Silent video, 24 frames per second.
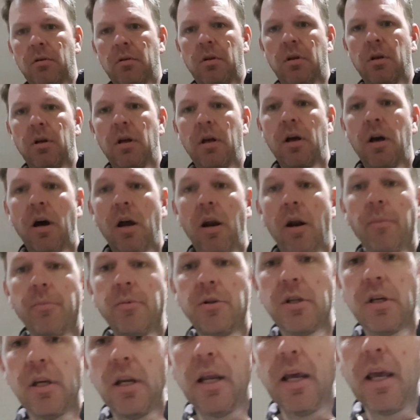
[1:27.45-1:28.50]
and I'm
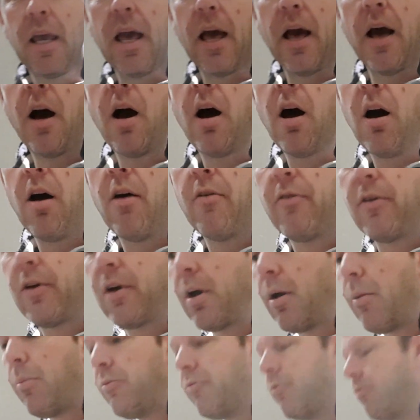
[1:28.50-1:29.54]
just going to get half a
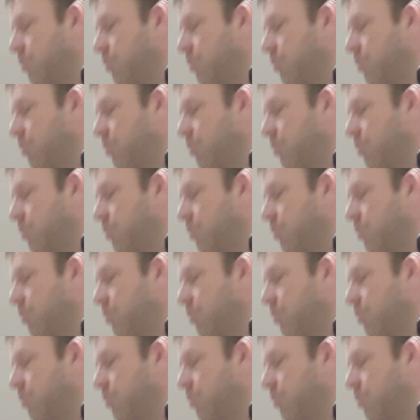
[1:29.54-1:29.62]
cup of